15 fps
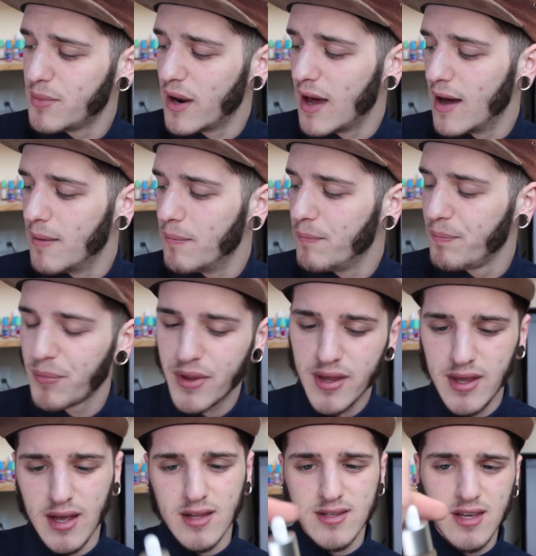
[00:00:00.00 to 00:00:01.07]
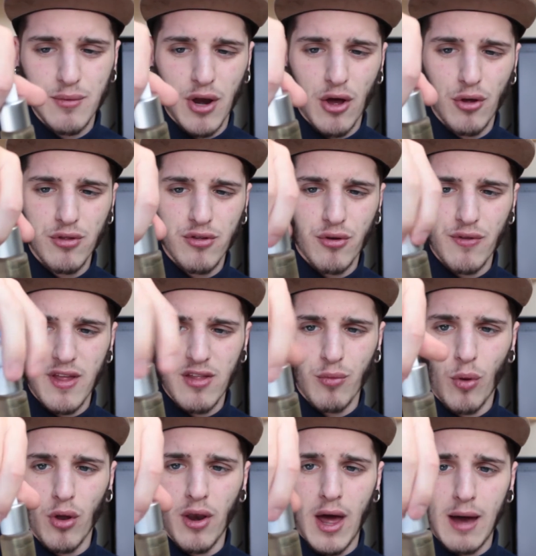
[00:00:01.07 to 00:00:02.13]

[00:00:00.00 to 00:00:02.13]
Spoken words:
But you can see when I unscrew this one,